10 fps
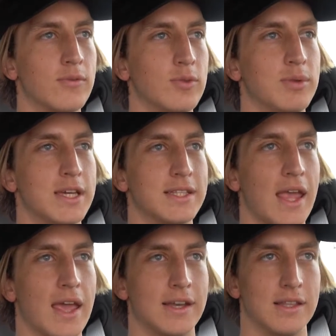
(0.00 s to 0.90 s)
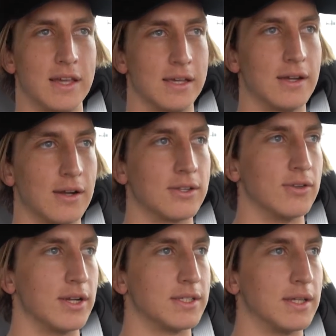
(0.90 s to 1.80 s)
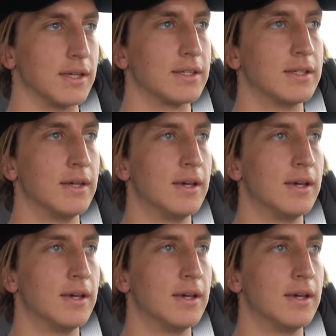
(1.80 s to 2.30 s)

would be its handling characteristics.